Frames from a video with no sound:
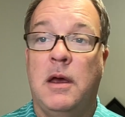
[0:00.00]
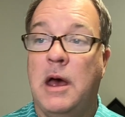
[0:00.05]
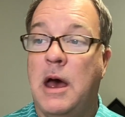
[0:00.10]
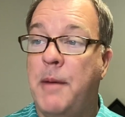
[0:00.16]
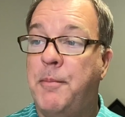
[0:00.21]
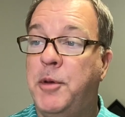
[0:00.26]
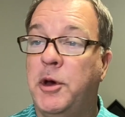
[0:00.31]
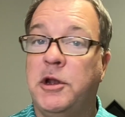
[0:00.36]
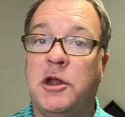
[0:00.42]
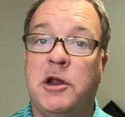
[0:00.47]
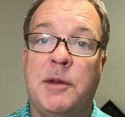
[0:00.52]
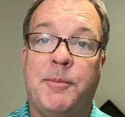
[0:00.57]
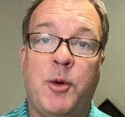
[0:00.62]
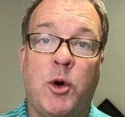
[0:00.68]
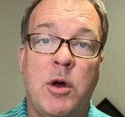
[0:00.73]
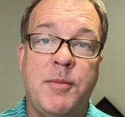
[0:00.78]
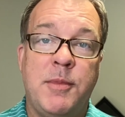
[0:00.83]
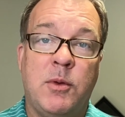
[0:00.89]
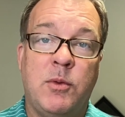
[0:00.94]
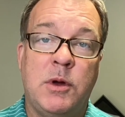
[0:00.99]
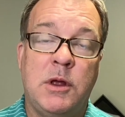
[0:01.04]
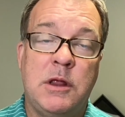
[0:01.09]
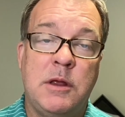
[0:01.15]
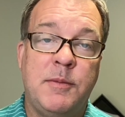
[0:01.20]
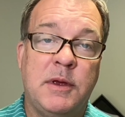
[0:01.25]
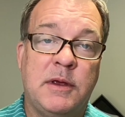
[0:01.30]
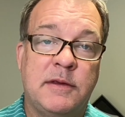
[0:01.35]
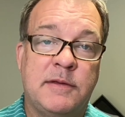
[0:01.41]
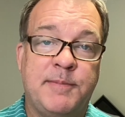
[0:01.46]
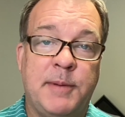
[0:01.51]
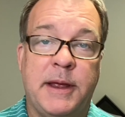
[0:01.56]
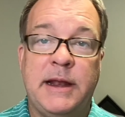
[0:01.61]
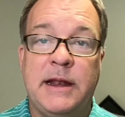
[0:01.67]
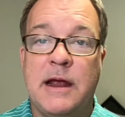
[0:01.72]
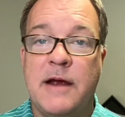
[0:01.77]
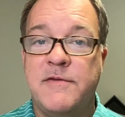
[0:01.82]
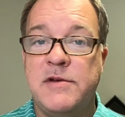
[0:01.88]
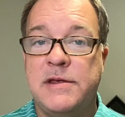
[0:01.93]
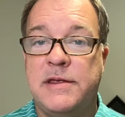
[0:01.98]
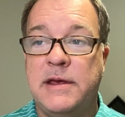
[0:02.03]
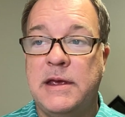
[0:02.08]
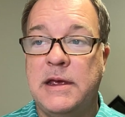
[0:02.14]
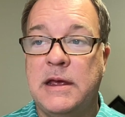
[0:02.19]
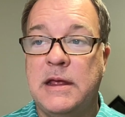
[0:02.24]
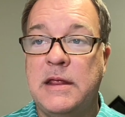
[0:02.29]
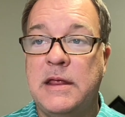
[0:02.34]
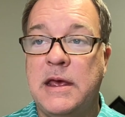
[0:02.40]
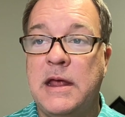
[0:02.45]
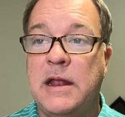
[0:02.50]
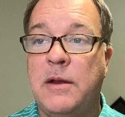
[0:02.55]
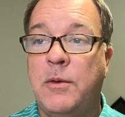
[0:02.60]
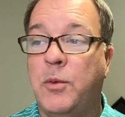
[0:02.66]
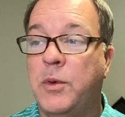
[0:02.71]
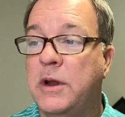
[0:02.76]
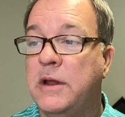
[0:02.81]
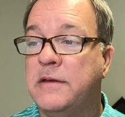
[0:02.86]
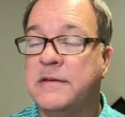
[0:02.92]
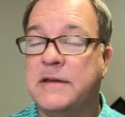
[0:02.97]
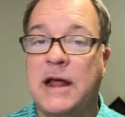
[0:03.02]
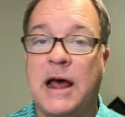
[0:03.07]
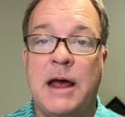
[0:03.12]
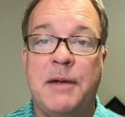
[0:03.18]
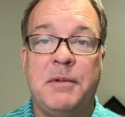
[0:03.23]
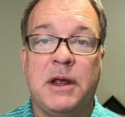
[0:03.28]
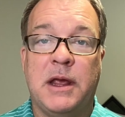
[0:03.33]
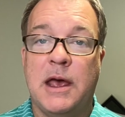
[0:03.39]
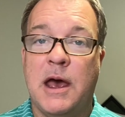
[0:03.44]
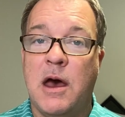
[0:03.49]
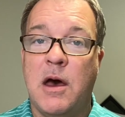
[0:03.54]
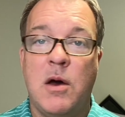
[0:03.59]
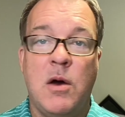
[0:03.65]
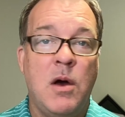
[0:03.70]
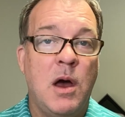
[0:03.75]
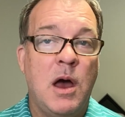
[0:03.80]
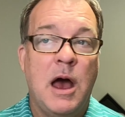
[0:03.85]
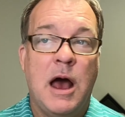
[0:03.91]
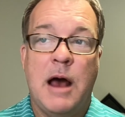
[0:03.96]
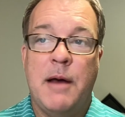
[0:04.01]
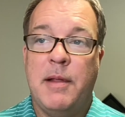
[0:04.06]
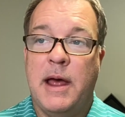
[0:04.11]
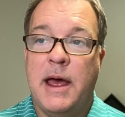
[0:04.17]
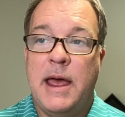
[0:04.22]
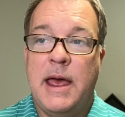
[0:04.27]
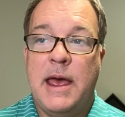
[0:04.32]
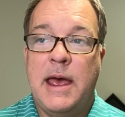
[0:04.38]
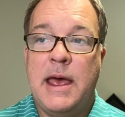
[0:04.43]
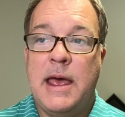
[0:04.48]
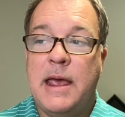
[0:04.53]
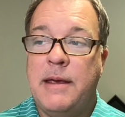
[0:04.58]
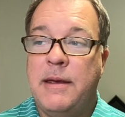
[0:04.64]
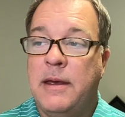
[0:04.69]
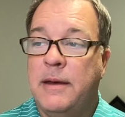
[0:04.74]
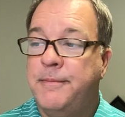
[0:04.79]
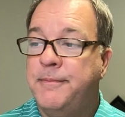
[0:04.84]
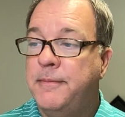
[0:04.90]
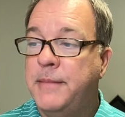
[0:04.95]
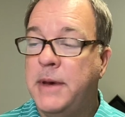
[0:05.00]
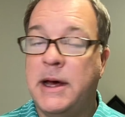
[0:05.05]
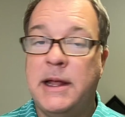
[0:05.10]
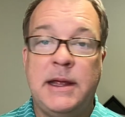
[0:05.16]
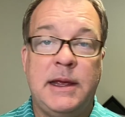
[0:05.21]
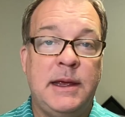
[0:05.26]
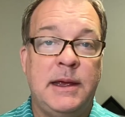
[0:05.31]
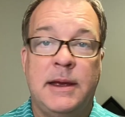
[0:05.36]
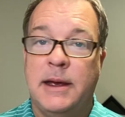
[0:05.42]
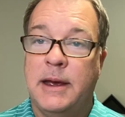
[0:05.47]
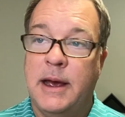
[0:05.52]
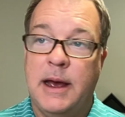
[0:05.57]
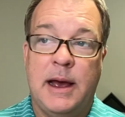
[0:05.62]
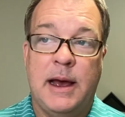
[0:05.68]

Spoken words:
I booked an appointment with him, explained everything. And then when it's time to go, I'm like, hey, buddy,